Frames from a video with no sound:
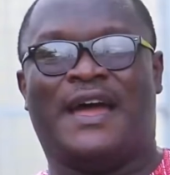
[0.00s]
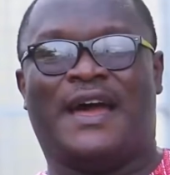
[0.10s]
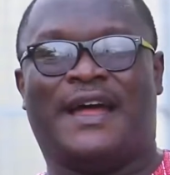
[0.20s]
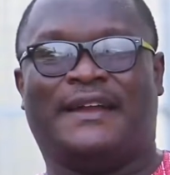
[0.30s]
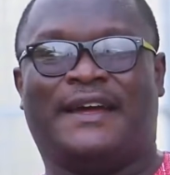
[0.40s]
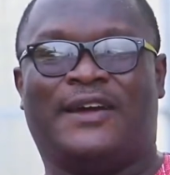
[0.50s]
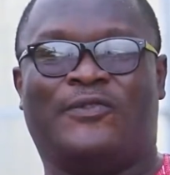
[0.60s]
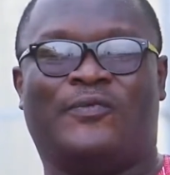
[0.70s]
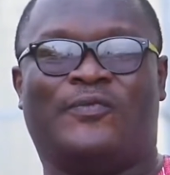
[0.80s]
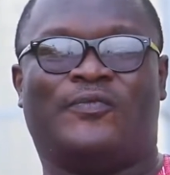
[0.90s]

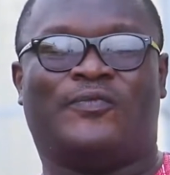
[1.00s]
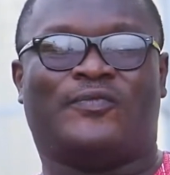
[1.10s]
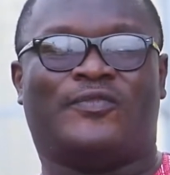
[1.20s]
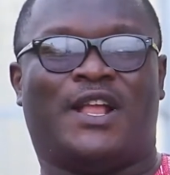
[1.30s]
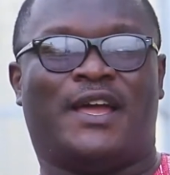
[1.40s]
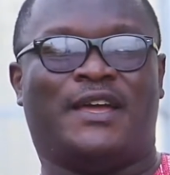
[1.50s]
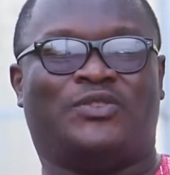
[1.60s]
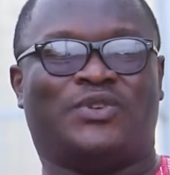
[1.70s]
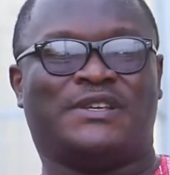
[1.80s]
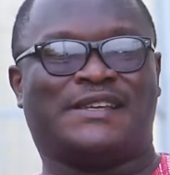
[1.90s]
And
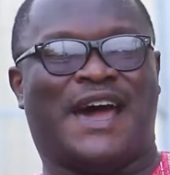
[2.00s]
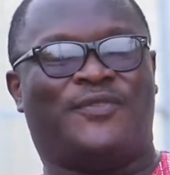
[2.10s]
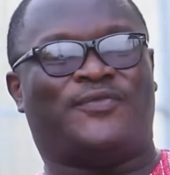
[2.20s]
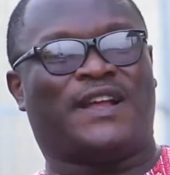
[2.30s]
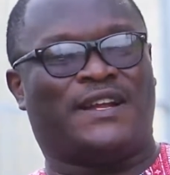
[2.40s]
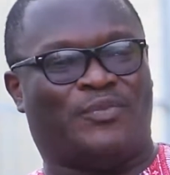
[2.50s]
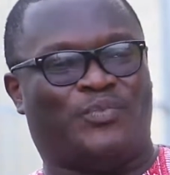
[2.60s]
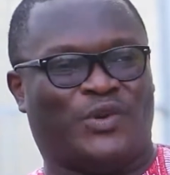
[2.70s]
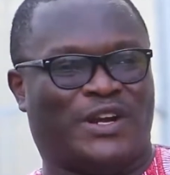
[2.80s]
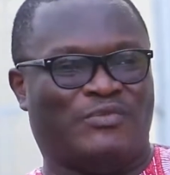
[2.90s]
it was after that
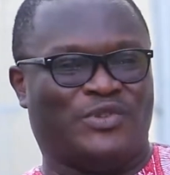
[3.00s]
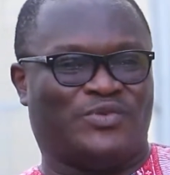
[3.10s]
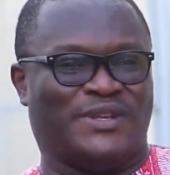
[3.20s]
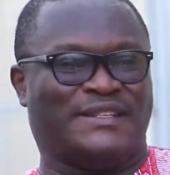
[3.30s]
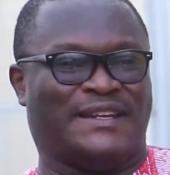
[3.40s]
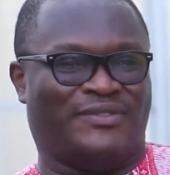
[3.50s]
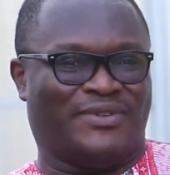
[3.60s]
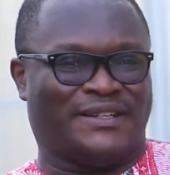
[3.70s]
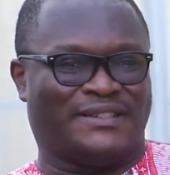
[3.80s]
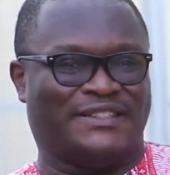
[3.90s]
program in 2011,